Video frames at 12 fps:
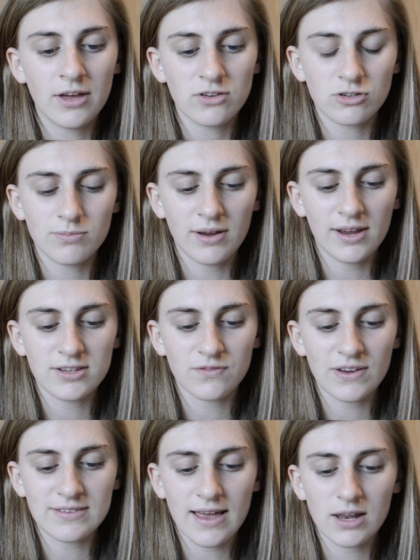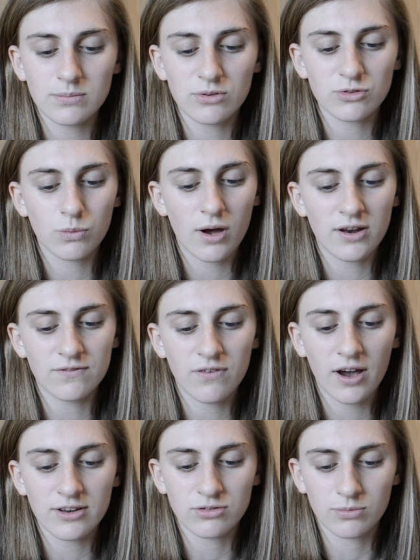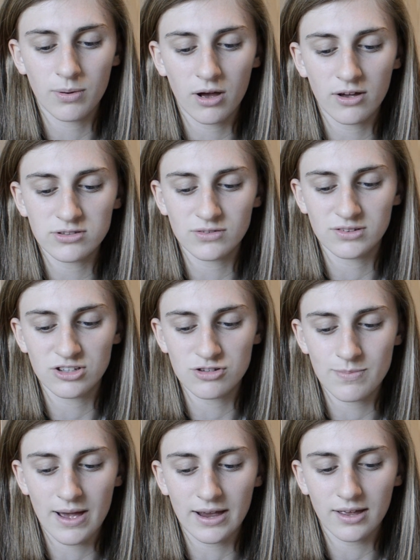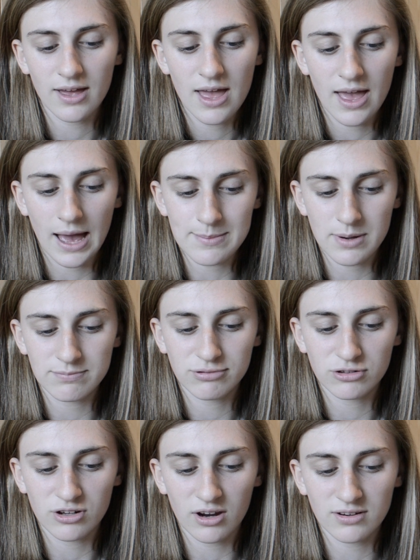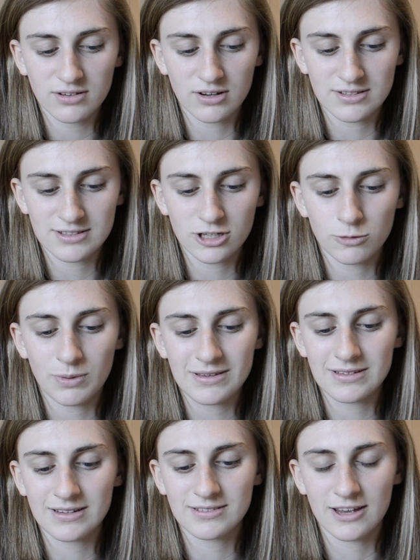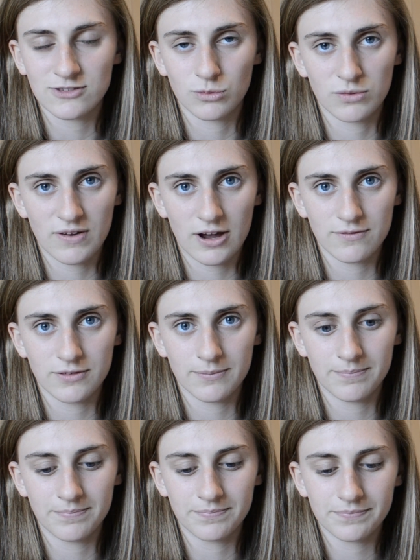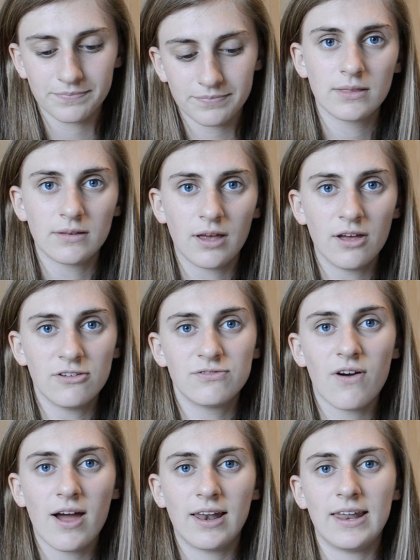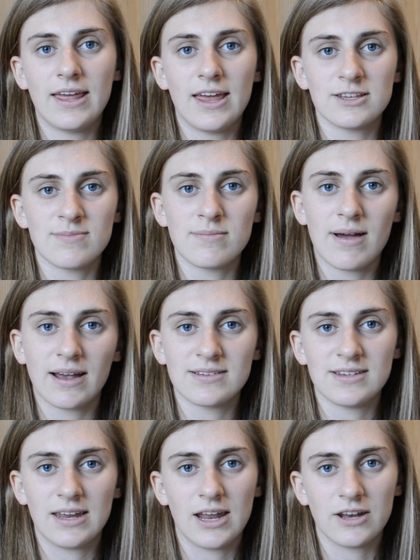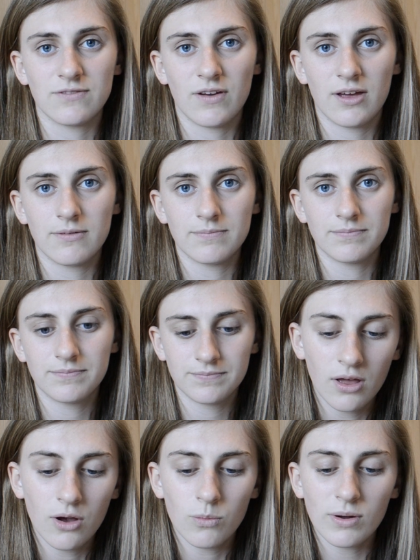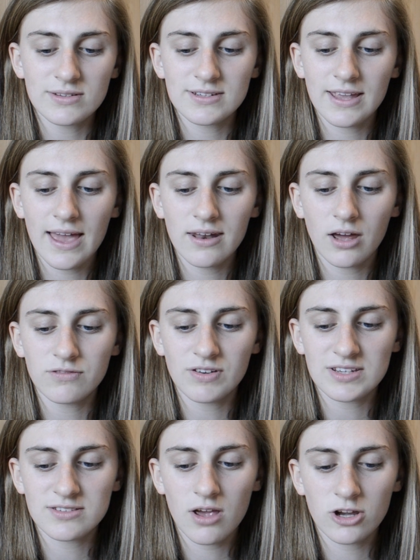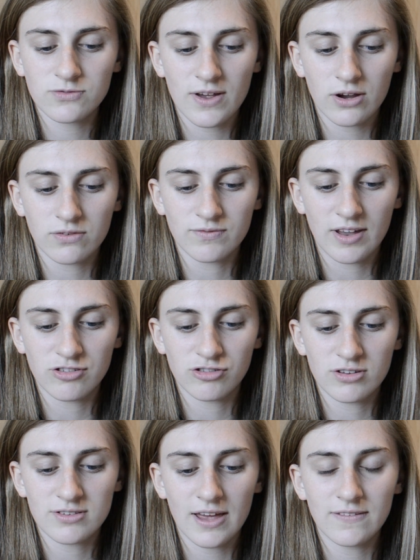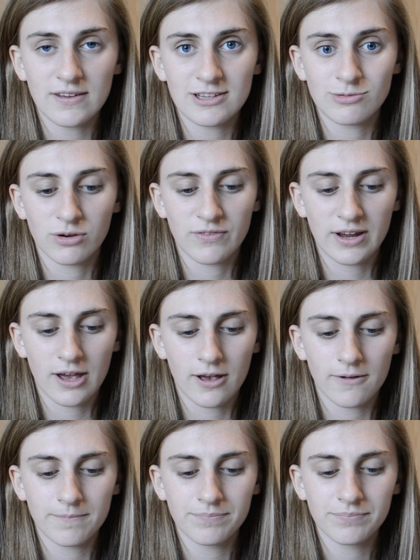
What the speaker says: To me, these elements weren't vital parts of a digipack, and my product could still be successful without them. Finally is my magazine advert. Once again I researched their conventions and this is what they are.